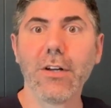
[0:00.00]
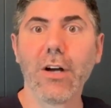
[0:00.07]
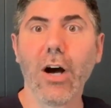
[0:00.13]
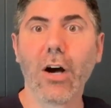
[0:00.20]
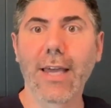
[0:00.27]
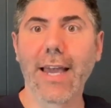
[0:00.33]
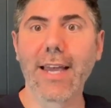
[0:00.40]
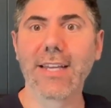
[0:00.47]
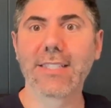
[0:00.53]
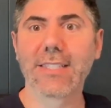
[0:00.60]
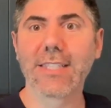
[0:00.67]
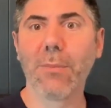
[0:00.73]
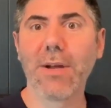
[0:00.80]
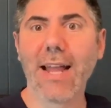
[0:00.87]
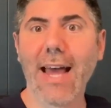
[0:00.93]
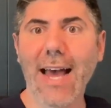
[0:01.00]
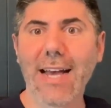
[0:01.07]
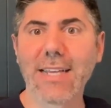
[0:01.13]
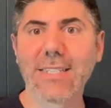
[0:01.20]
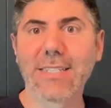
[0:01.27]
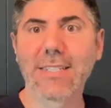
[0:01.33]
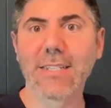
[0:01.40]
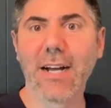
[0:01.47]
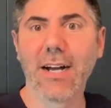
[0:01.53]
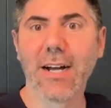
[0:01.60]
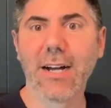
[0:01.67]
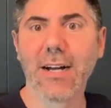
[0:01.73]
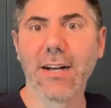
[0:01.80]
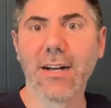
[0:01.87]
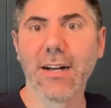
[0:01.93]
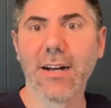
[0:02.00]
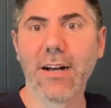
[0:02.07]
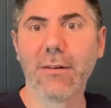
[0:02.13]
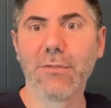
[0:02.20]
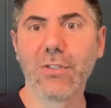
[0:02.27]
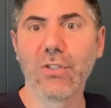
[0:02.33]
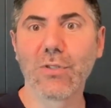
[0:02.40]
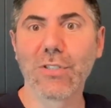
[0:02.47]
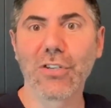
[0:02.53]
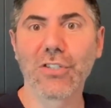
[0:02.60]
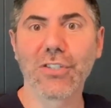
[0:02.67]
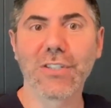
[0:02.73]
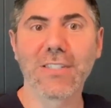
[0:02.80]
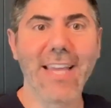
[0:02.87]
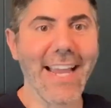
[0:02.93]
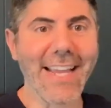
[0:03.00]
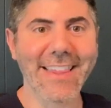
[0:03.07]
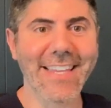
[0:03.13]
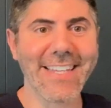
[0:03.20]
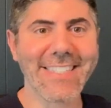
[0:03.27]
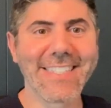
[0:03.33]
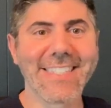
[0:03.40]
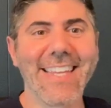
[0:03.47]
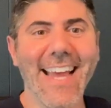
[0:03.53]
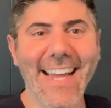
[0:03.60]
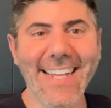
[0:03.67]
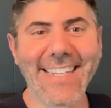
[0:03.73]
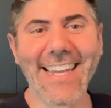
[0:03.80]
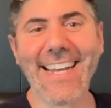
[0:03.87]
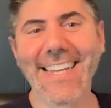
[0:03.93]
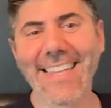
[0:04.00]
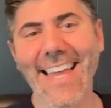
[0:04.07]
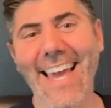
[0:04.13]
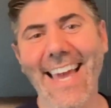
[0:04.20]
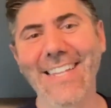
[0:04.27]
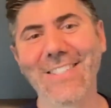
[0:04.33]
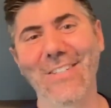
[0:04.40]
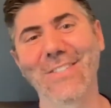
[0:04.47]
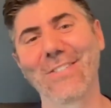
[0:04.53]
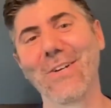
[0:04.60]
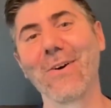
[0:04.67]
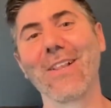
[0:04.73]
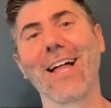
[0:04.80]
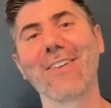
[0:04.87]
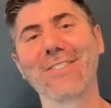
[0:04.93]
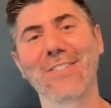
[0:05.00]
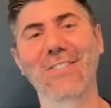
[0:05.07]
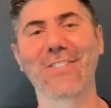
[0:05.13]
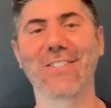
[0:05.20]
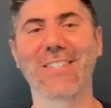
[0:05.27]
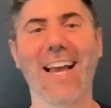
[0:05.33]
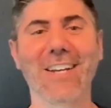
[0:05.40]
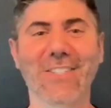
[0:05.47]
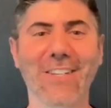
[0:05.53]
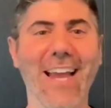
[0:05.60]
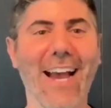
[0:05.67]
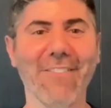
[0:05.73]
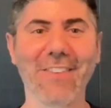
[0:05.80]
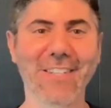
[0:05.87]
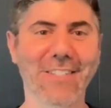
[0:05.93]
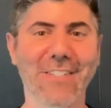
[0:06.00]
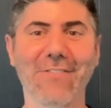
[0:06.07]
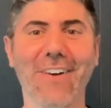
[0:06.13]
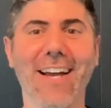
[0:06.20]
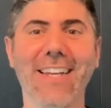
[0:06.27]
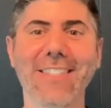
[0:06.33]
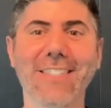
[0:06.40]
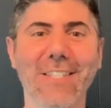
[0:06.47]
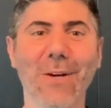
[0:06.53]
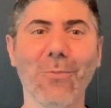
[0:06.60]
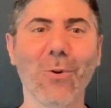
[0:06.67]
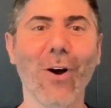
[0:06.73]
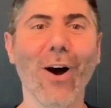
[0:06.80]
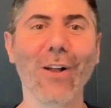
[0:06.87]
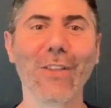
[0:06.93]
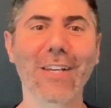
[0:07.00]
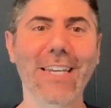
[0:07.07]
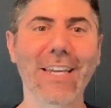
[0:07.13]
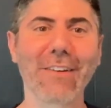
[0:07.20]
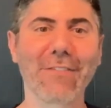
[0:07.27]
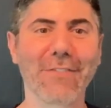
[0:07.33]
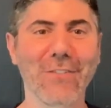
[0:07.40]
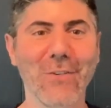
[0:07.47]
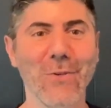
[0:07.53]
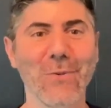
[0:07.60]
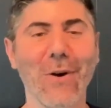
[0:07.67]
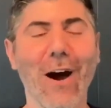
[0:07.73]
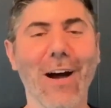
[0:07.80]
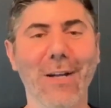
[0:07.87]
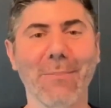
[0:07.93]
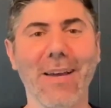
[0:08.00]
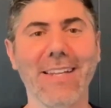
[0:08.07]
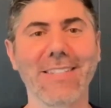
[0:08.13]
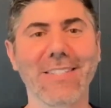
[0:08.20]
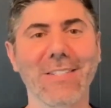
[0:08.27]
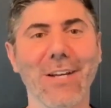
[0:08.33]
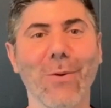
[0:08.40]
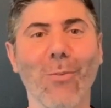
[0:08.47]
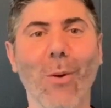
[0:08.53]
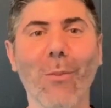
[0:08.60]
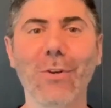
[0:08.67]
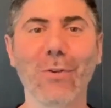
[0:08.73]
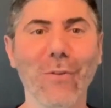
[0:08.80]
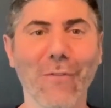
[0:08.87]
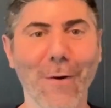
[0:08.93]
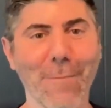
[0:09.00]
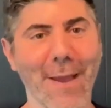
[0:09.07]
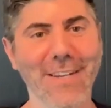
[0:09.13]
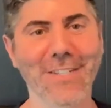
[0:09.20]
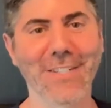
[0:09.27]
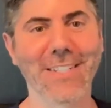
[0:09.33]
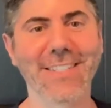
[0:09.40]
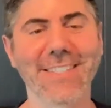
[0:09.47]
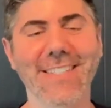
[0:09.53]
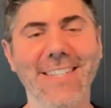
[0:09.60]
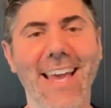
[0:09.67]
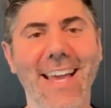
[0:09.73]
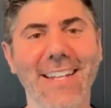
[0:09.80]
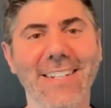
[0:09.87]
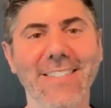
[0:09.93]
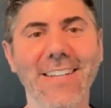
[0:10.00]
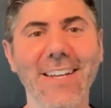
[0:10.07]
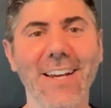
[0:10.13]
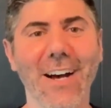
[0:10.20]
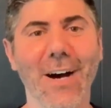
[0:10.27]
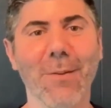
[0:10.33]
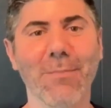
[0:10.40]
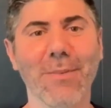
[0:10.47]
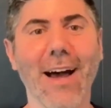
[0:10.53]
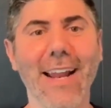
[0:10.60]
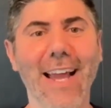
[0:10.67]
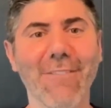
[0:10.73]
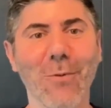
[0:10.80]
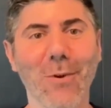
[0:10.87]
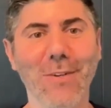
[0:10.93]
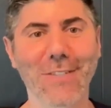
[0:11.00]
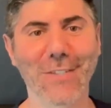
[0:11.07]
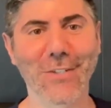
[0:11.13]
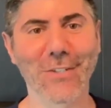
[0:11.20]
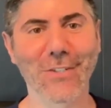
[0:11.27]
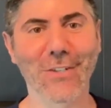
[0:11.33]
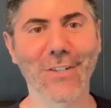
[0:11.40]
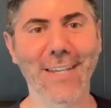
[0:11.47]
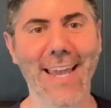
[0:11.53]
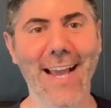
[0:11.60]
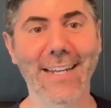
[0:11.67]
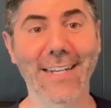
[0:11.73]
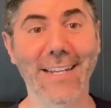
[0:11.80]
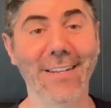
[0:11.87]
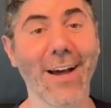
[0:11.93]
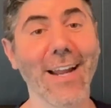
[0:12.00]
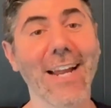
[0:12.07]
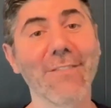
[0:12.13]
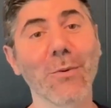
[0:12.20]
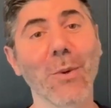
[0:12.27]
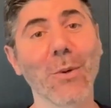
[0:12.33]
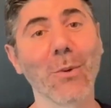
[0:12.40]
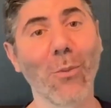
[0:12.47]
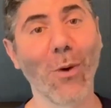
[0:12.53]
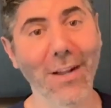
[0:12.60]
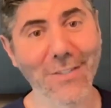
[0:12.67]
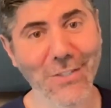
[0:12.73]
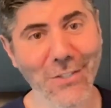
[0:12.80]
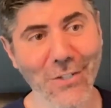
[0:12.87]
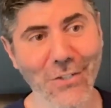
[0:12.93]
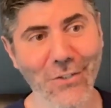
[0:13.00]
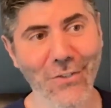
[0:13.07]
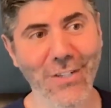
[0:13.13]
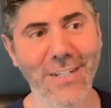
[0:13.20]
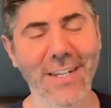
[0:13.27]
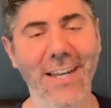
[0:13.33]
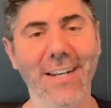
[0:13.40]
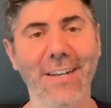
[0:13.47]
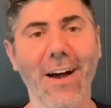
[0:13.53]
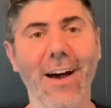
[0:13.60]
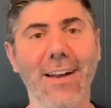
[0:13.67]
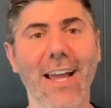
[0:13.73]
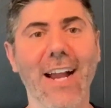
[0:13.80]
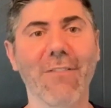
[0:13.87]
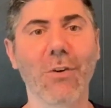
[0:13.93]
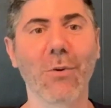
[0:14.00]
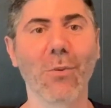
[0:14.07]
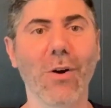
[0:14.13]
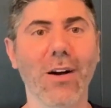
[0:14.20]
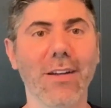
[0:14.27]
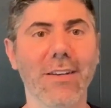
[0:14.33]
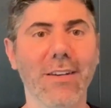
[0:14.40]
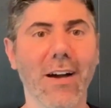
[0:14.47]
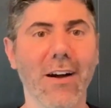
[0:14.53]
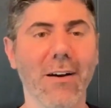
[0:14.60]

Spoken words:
Okay, if someone asked, do surgeons hate this? And the answer is no. A lot of surgeons actually have this device, and we're all looking to augment what we do for patients. And not everyone's a surgical candidate. Not everyone wants surgery, and not everyone